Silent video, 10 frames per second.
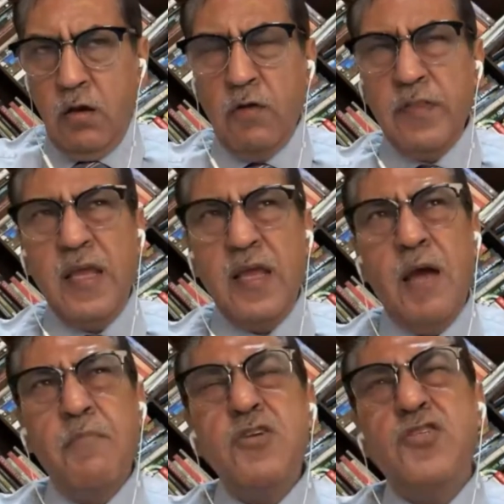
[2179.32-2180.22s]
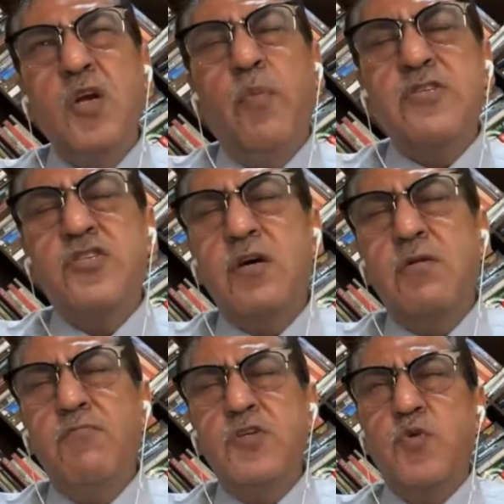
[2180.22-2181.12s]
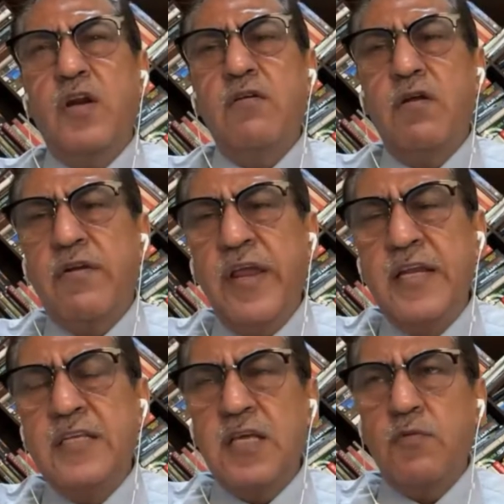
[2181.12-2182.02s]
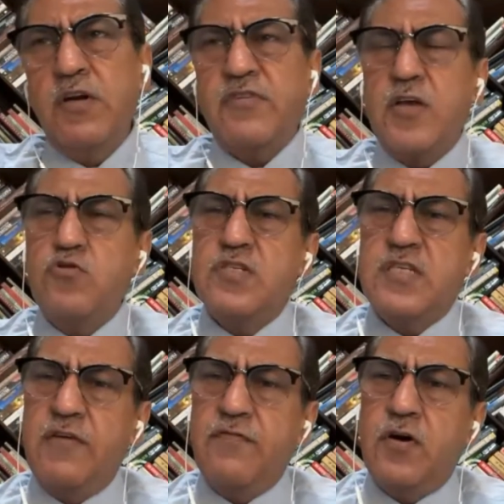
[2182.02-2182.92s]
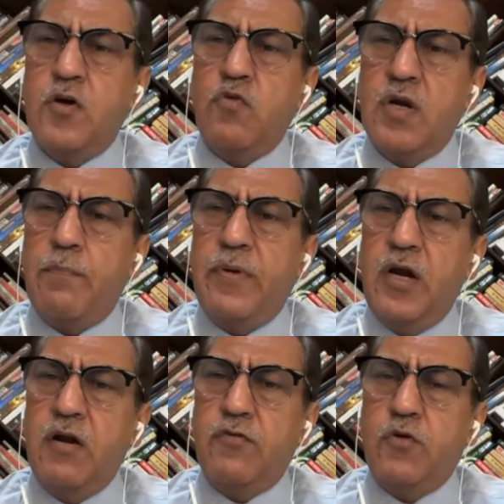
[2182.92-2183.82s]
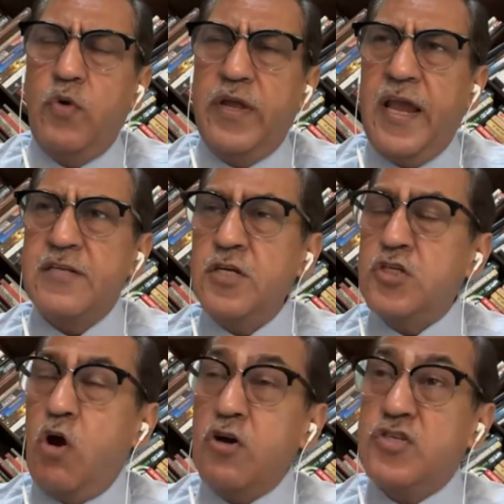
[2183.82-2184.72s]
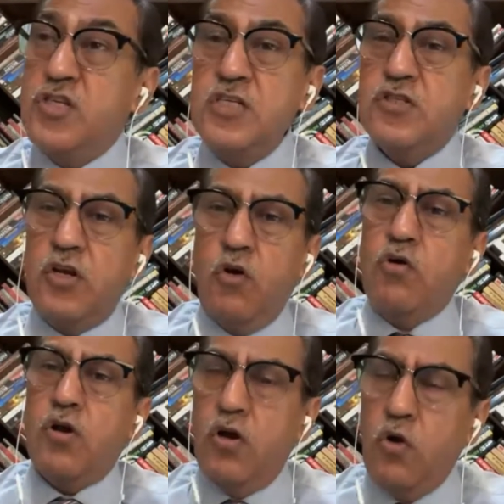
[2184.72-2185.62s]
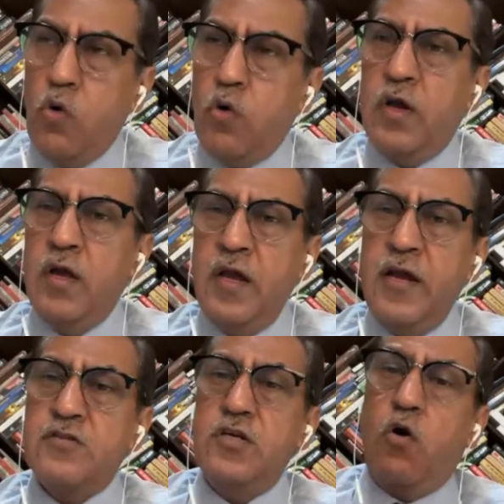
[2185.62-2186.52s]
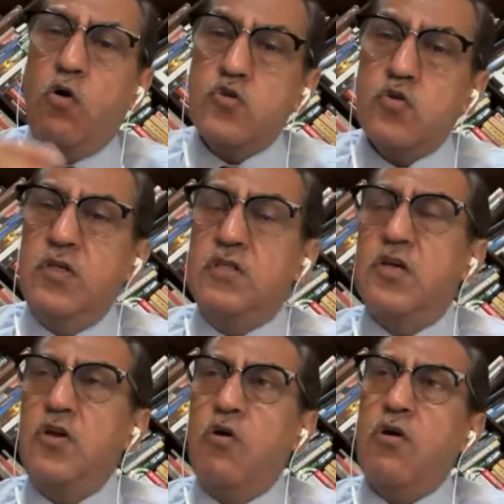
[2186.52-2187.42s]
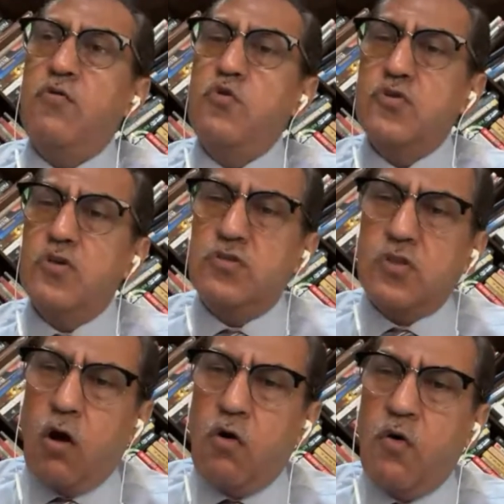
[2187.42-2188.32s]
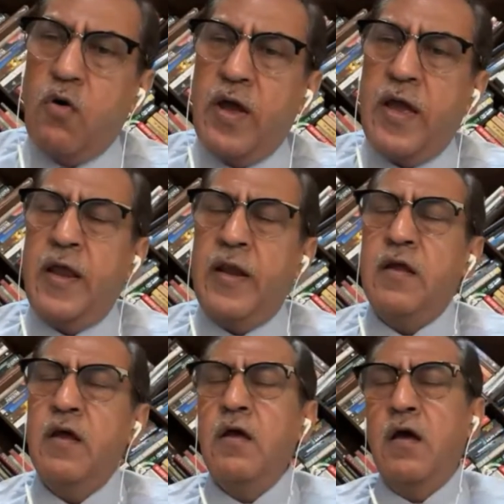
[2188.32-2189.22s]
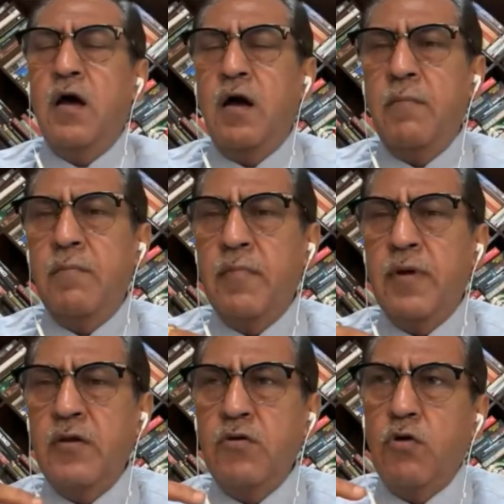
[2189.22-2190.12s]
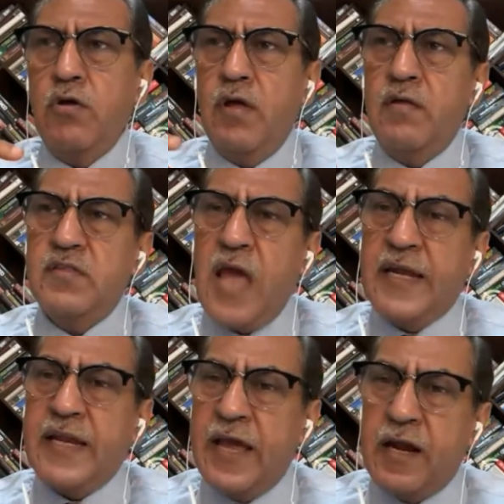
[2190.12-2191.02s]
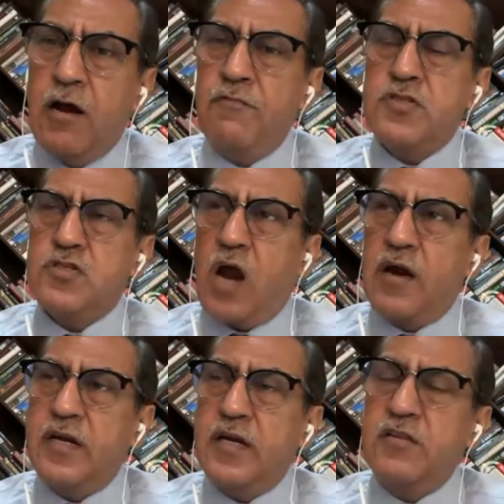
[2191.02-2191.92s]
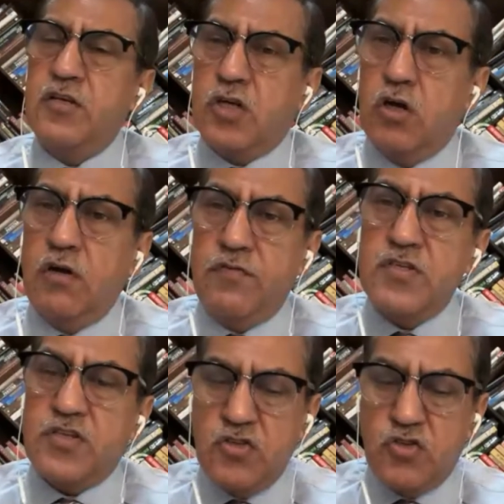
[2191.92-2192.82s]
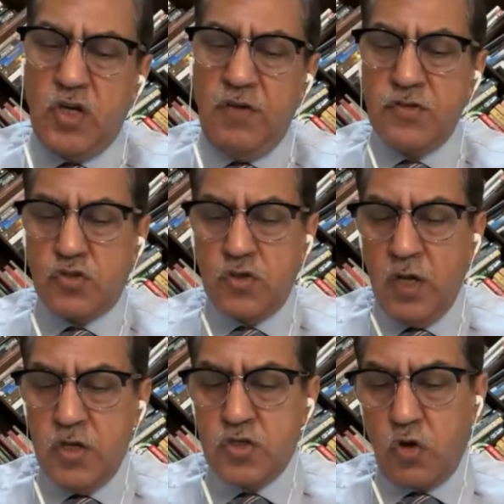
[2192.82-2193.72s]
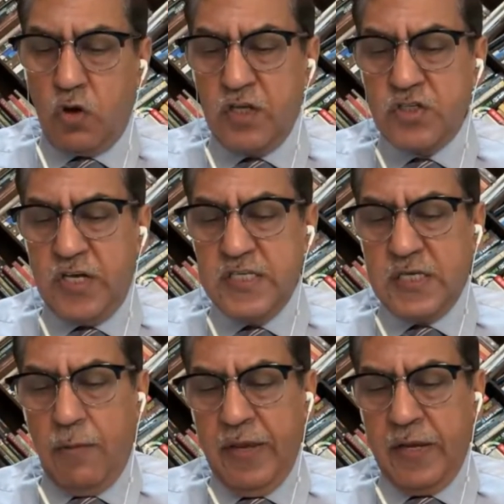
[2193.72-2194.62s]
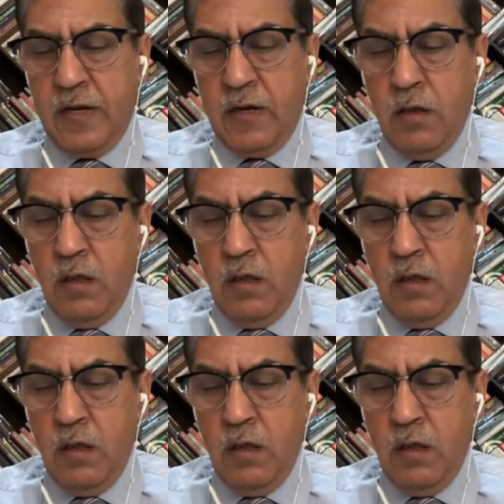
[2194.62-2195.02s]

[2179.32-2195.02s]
Now, the emerging wisdom which one reads and one tries to decipher over a period of 2 decades, it's not Xi's tenure alone. It's also the tenure of Hu Jintao and that era which started at the turn of this century, which saw the change coming in.